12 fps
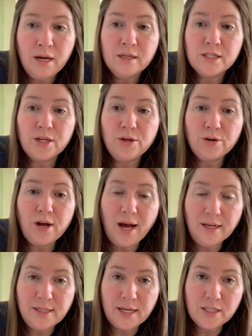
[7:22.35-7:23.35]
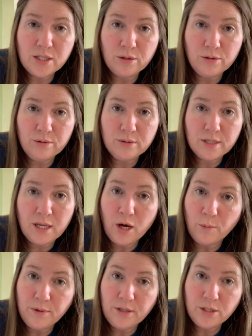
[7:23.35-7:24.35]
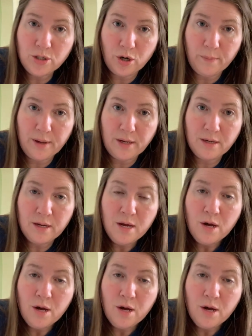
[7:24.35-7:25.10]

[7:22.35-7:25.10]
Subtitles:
So your context clues can help you determine